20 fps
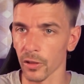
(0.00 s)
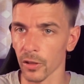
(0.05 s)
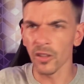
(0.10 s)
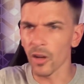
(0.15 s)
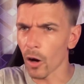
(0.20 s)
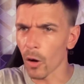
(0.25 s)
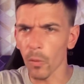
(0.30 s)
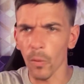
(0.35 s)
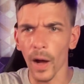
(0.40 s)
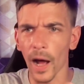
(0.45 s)
you
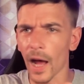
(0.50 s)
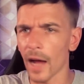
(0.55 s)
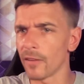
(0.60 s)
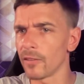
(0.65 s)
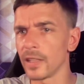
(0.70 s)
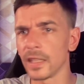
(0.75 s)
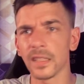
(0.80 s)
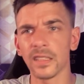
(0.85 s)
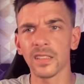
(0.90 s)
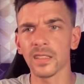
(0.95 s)
know, where
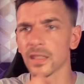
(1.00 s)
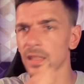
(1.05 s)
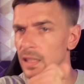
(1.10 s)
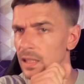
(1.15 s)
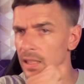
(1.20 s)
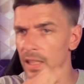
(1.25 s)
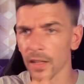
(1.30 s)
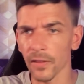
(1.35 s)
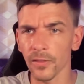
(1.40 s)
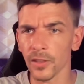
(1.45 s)
it's
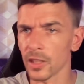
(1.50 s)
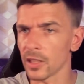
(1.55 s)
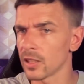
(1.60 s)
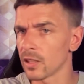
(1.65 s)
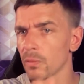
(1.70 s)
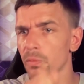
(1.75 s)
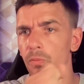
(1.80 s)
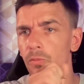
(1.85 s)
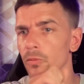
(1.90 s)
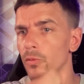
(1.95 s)
giving
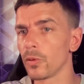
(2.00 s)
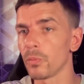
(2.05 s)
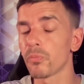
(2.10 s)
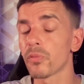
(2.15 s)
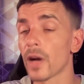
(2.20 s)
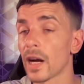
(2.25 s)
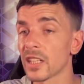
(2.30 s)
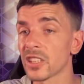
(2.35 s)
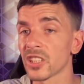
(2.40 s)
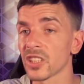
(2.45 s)
you with
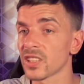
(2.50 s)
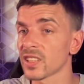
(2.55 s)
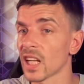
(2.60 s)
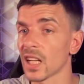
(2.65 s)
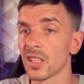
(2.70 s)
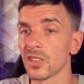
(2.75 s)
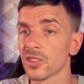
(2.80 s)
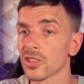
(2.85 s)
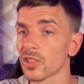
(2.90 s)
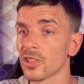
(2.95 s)
pressure
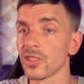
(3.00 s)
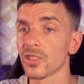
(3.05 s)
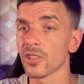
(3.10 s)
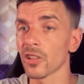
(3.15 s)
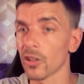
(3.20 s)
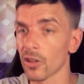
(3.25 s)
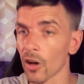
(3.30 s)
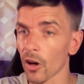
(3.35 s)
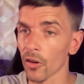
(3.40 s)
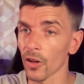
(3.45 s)
sensors
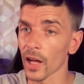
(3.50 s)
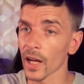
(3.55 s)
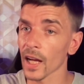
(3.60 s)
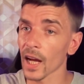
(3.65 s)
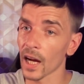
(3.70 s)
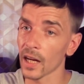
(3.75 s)
and all that